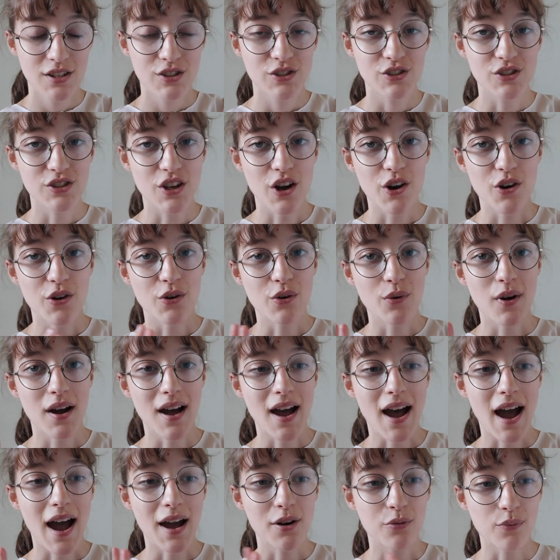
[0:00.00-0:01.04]
So
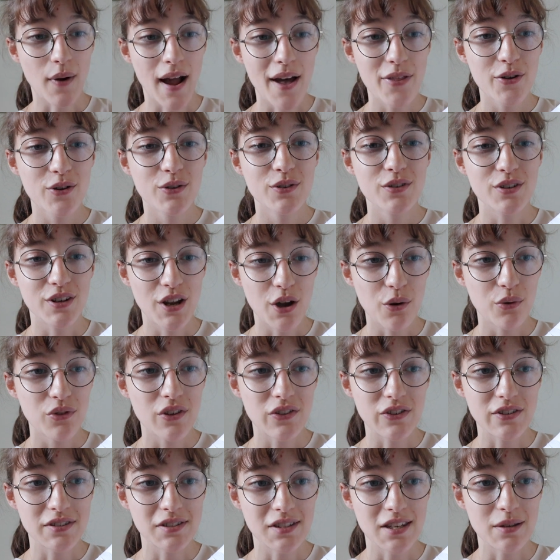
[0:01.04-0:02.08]
I'd rather know
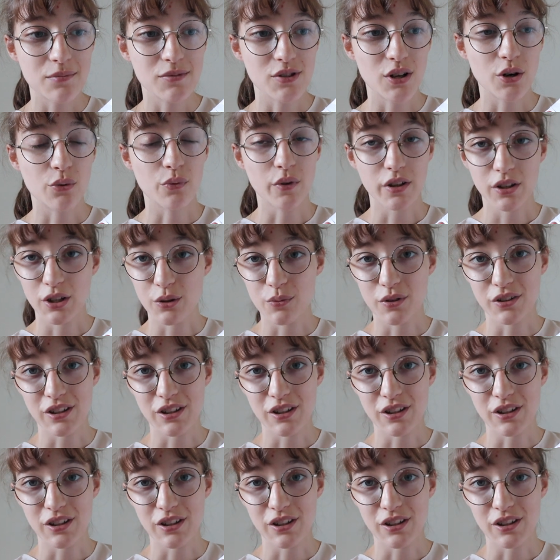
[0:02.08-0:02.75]
that the seams are really,